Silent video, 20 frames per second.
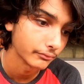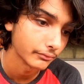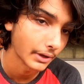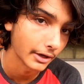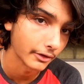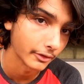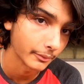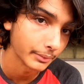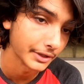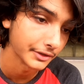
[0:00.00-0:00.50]

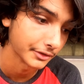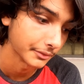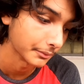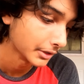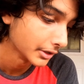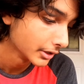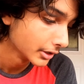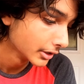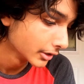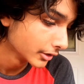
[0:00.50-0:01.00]
how to replace them.
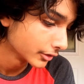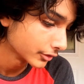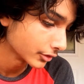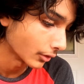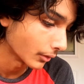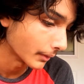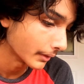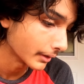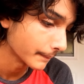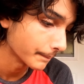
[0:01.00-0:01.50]

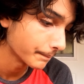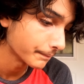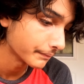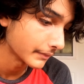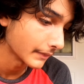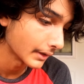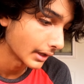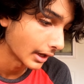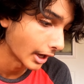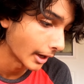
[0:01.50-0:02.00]
So
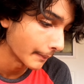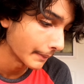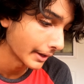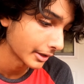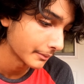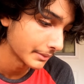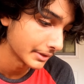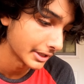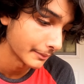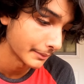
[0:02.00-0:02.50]
I'm not
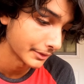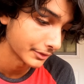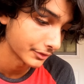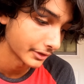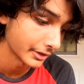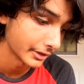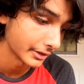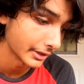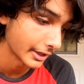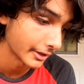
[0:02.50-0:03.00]
gonna be
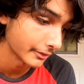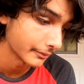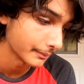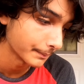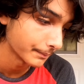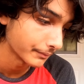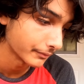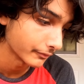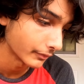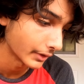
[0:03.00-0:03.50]
demonstrating that
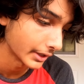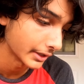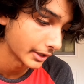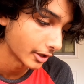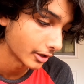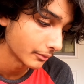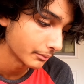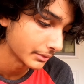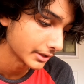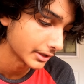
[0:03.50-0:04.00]
right
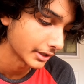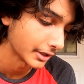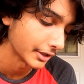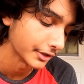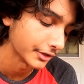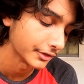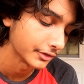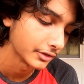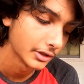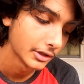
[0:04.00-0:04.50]
now
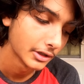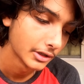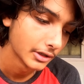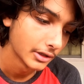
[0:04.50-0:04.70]
because,